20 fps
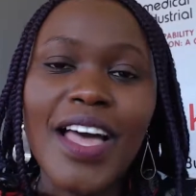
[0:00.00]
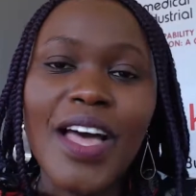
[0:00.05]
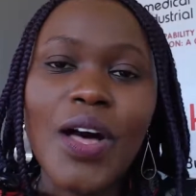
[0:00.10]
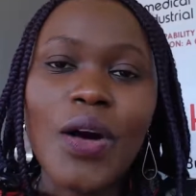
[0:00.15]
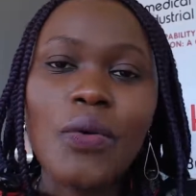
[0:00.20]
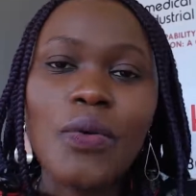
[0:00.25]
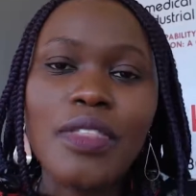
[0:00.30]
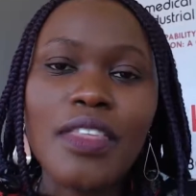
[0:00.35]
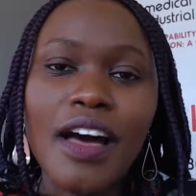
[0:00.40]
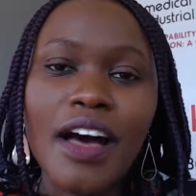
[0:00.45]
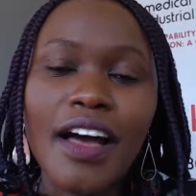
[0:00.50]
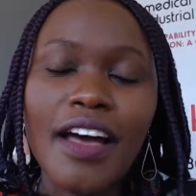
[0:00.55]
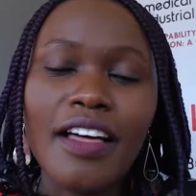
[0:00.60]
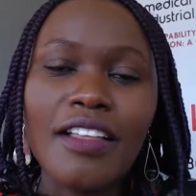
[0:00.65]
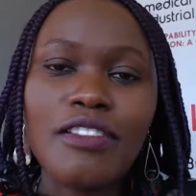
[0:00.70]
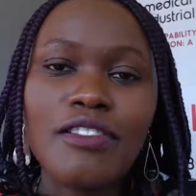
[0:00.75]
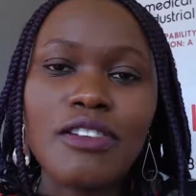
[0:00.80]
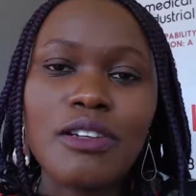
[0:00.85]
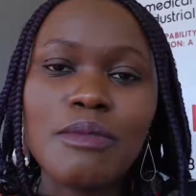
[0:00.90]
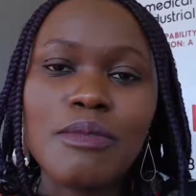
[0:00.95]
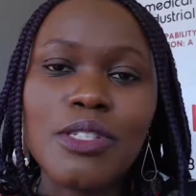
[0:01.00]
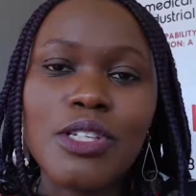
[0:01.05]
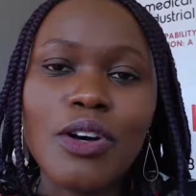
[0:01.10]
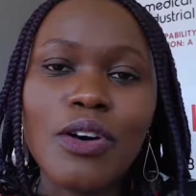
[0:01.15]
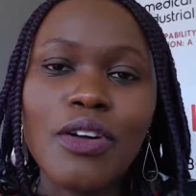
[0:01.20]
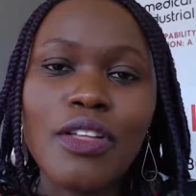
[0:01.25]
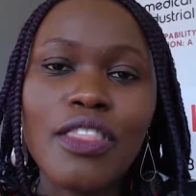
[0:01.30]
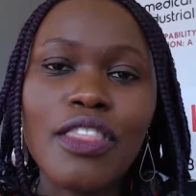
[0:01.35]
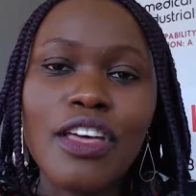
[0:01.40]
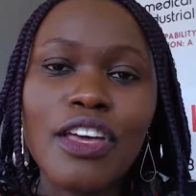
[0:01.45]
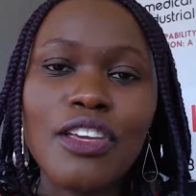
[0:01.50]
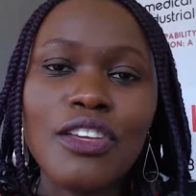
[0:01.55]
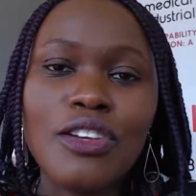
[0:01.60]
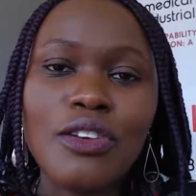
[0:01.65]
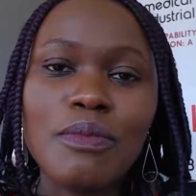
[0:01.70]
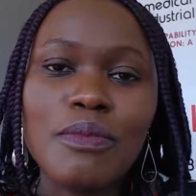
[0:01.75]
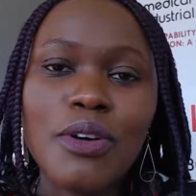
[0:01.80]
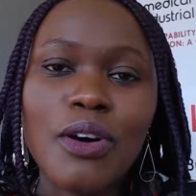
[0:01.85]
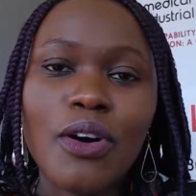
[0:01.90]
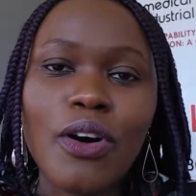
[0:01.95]
with our health crypto, the
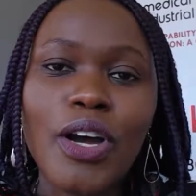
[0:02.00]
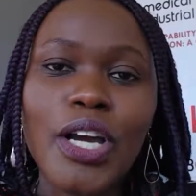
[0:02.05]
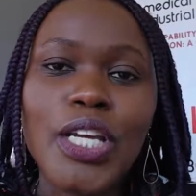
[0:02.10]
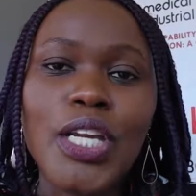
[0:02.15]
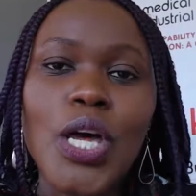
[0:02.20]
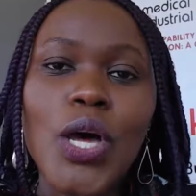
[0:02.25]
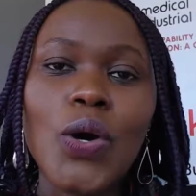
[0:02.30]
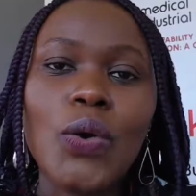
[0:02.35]
Ubricoin,